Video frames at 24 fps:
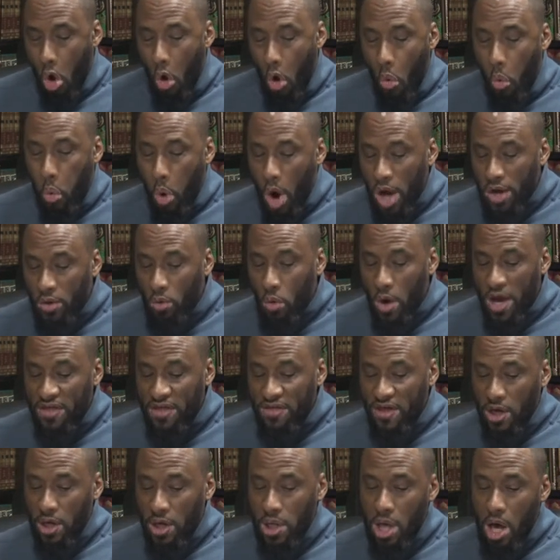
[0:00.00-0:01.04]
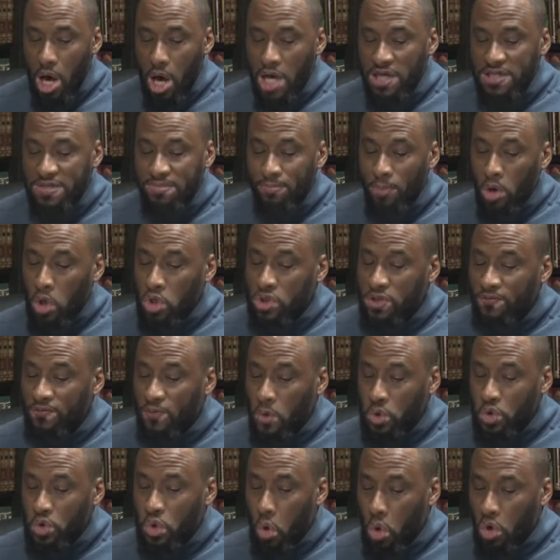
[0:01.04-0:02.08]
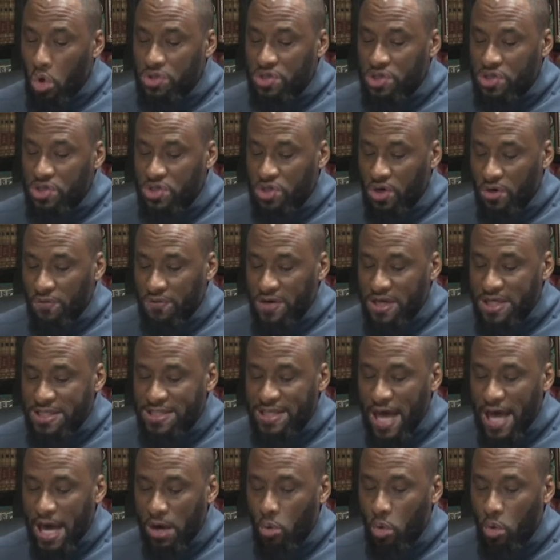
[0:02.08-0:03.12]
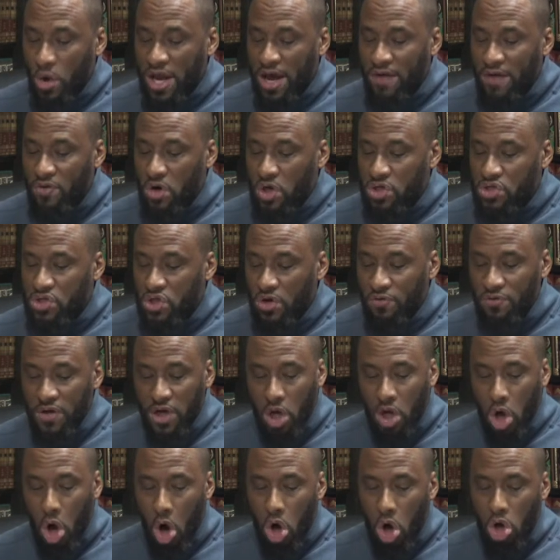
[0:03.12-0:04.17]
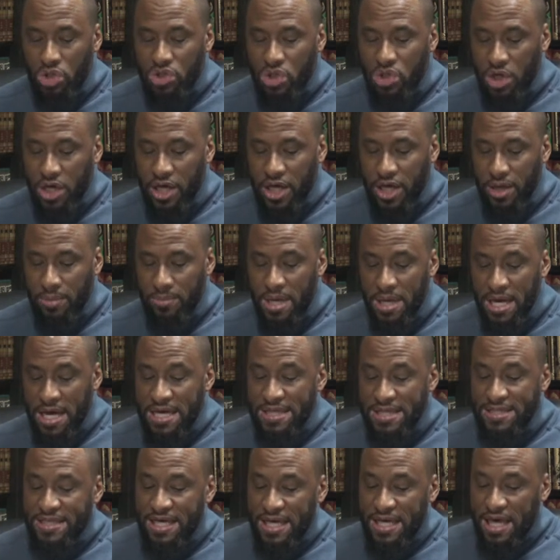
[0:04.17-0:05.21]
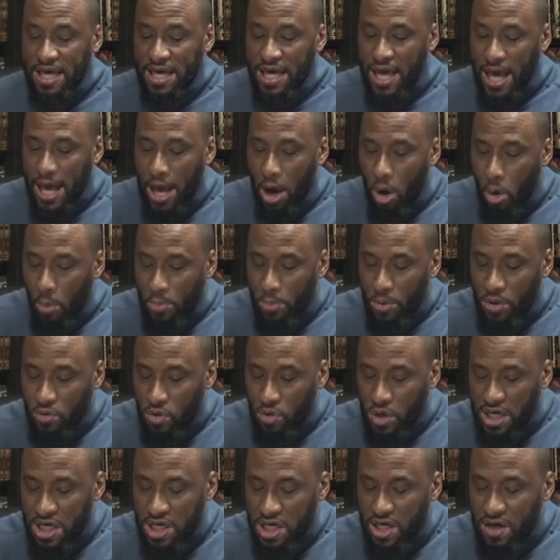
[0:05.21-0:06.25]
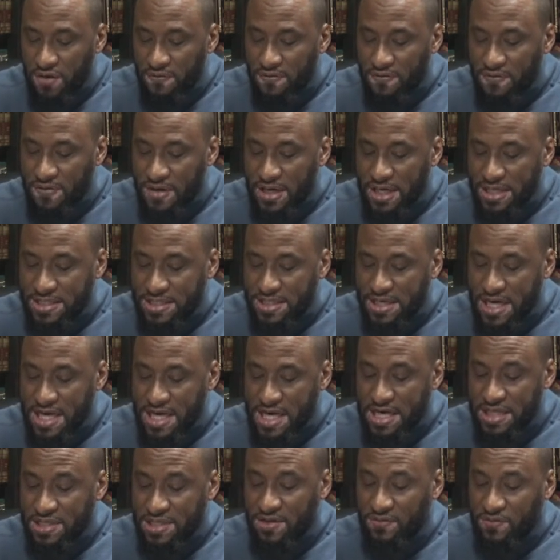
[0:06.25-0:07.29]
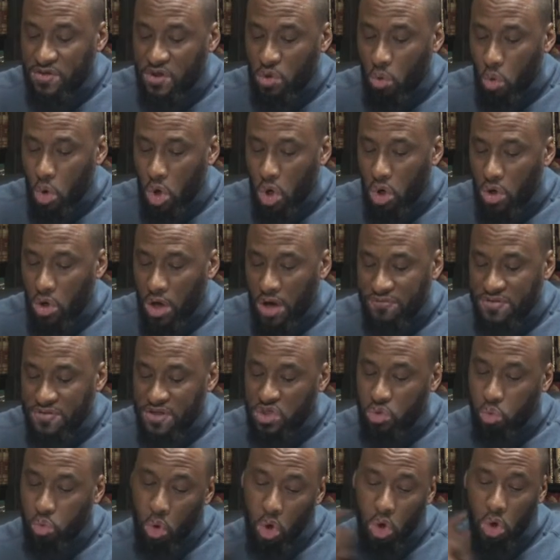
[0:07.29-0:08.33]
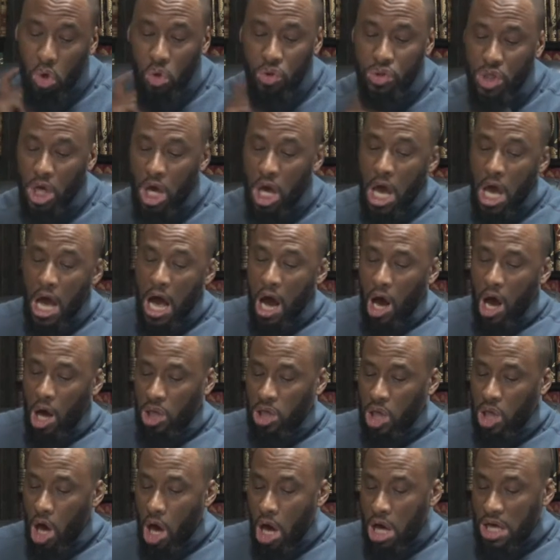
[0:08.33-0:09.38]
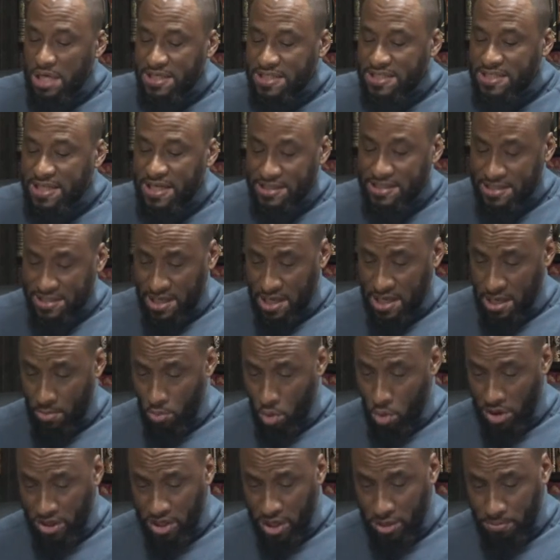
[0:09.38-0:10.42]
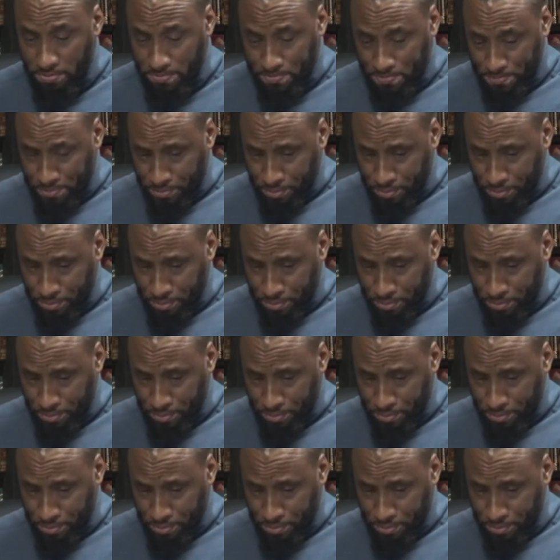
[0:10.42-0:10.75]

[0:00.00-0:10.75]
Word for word: One way that Allah is merciful towards a servant is that whenever a servant calls on Him, seeking help with any of his needs of the world of this world, Allah assists him with it